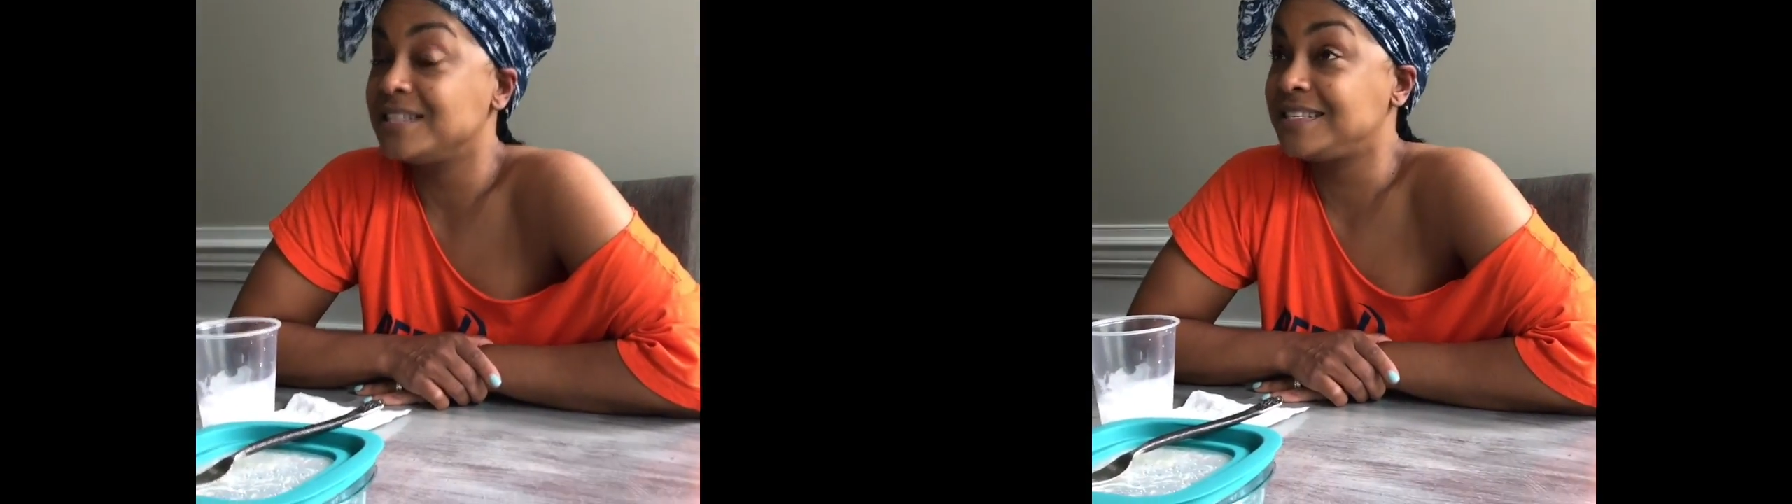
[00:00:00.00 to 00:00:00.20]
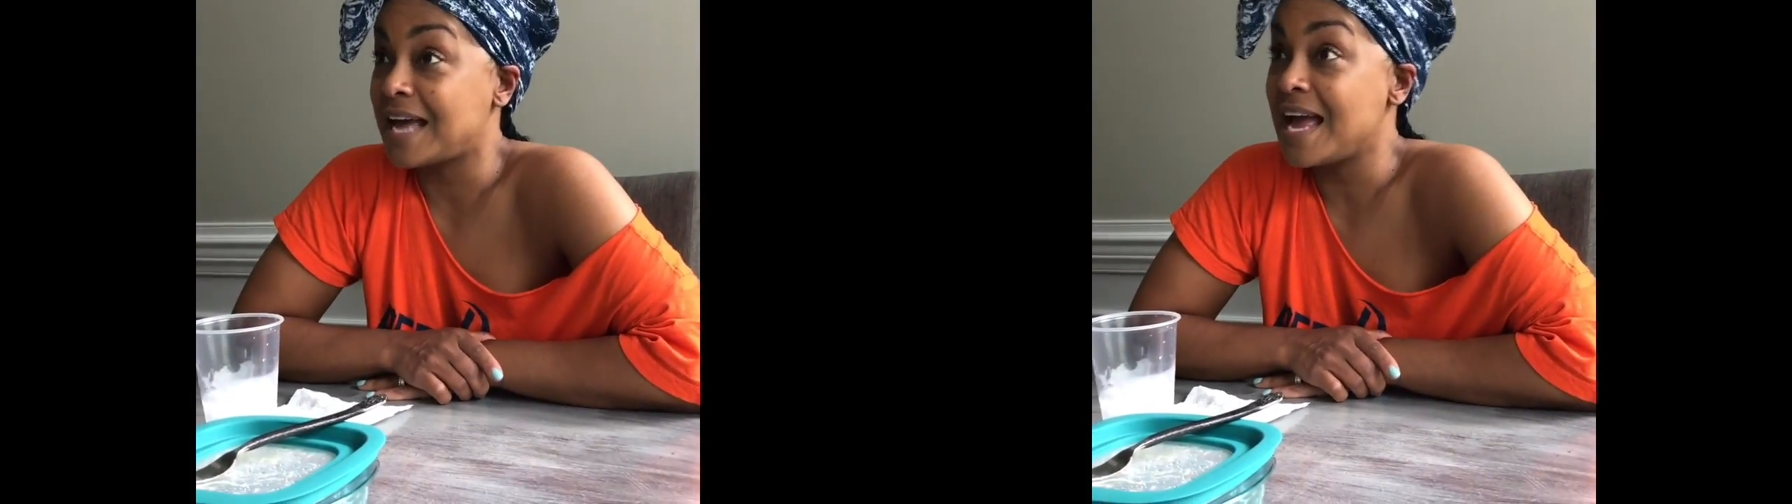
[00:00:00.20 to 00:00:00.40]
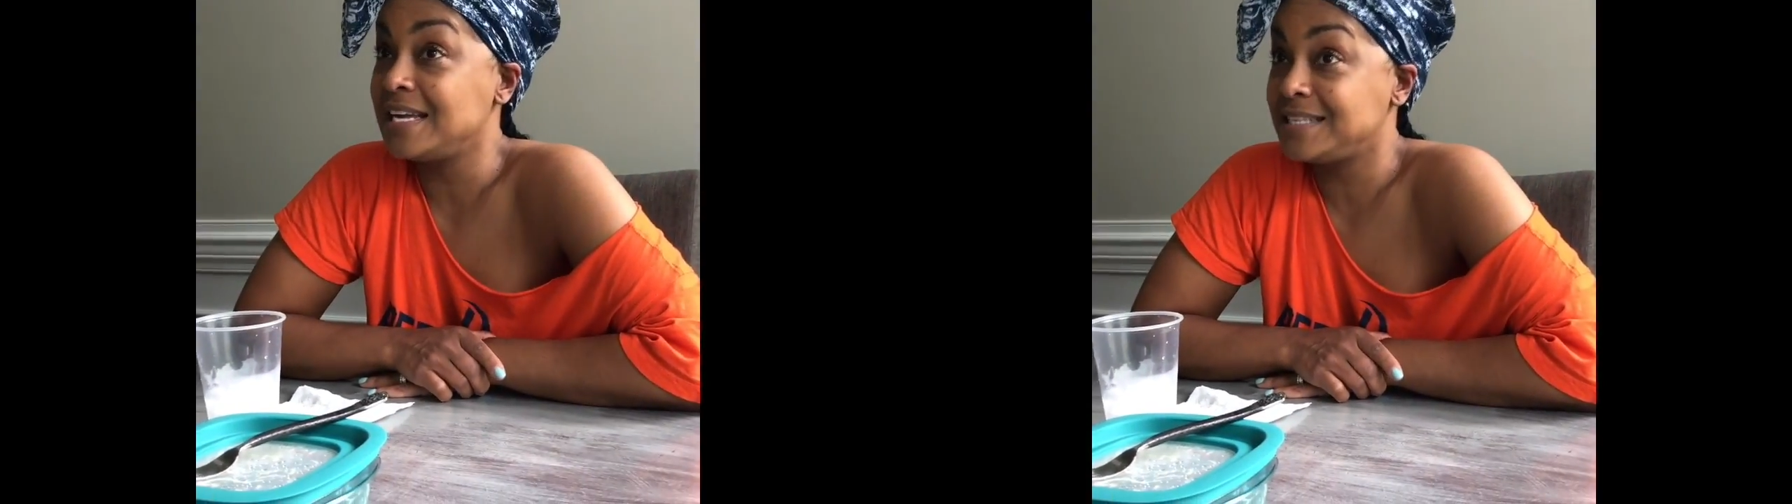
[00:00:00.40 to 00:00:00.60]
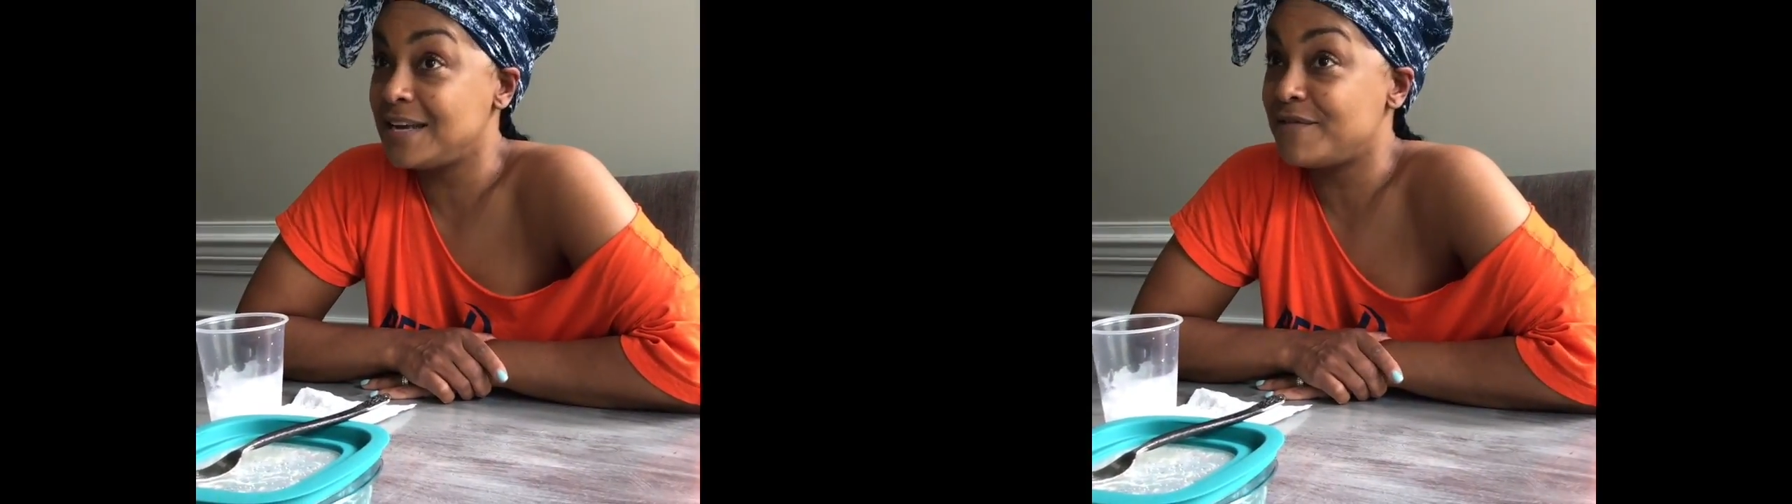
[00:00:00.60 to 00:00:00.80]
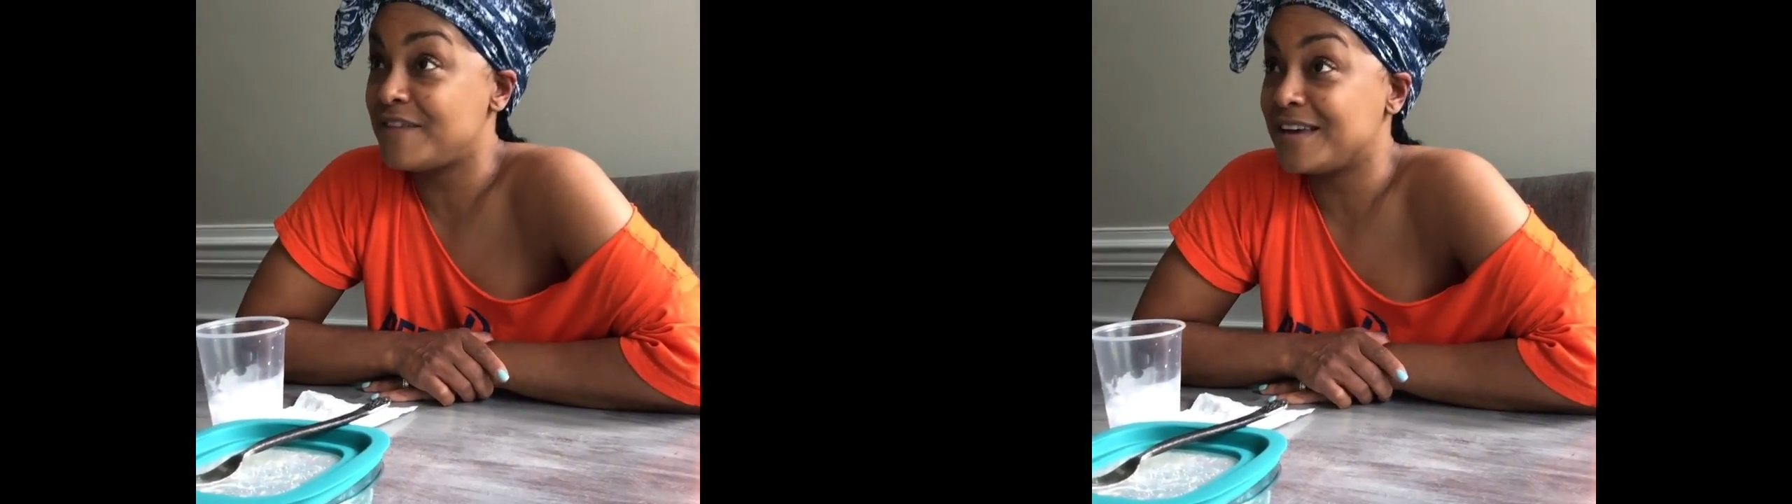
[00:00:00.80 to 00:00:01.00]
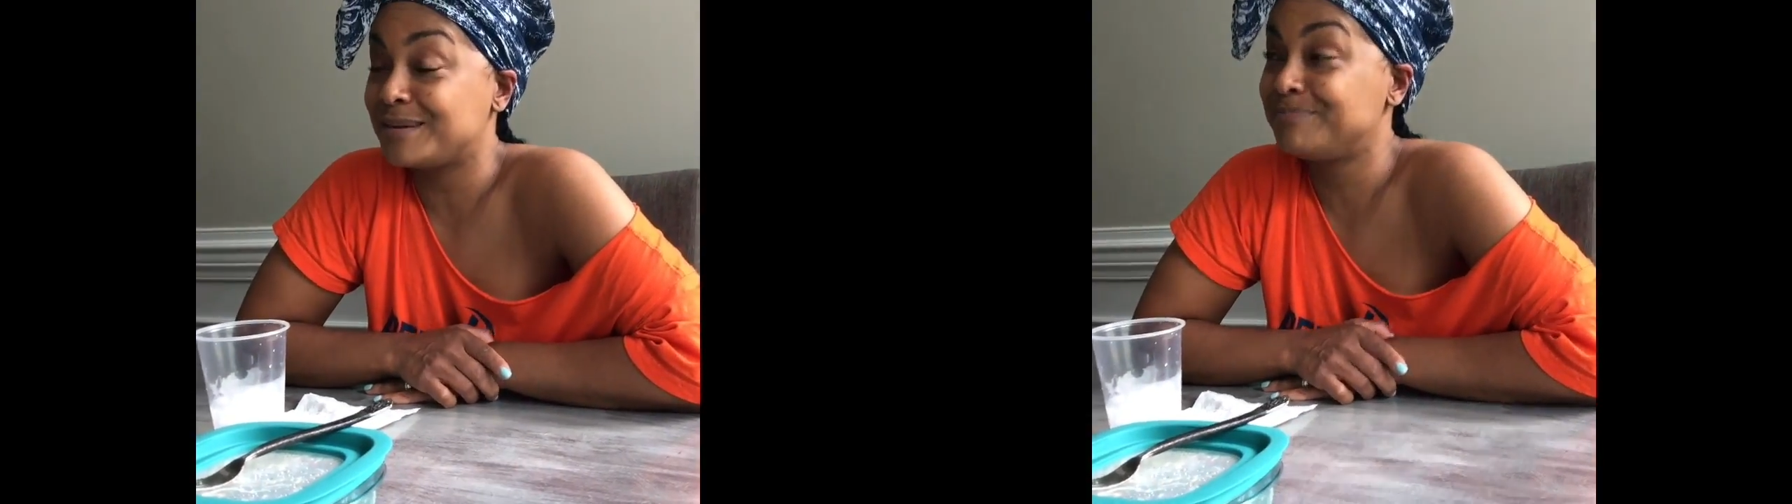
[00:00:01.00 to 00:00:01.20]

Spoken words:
It's scientific.